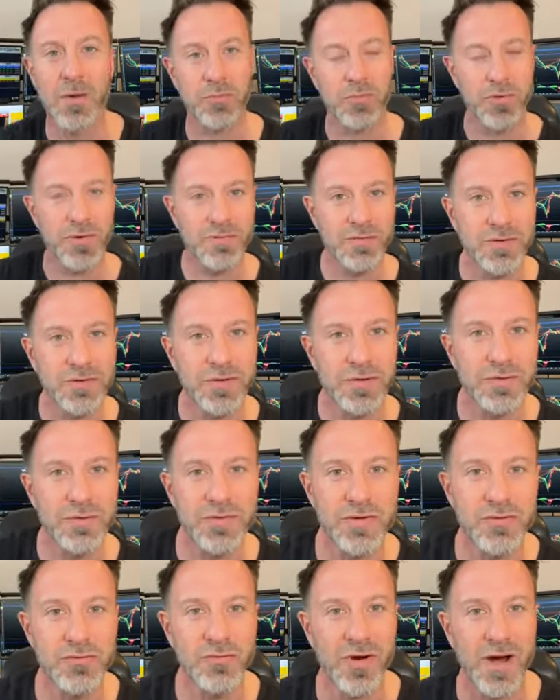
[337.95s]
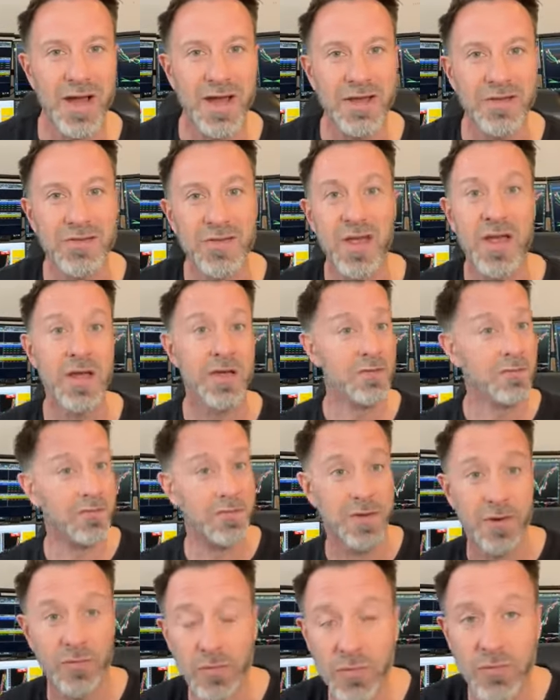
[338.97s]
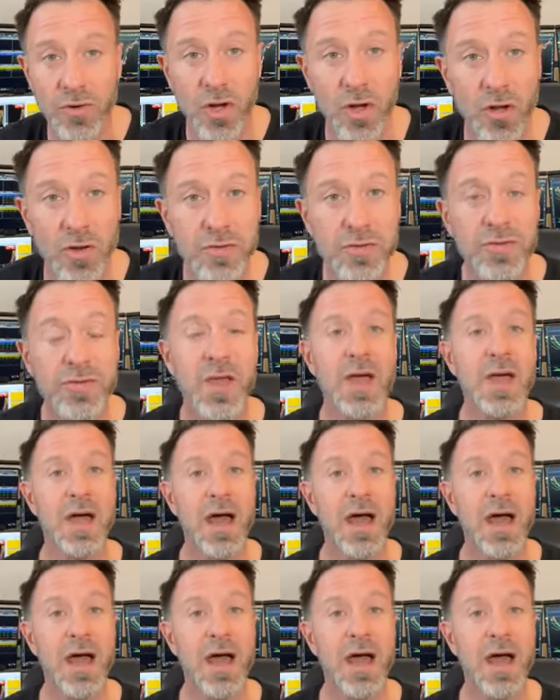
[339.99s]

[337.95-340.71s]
previous losing trades, fear of loss,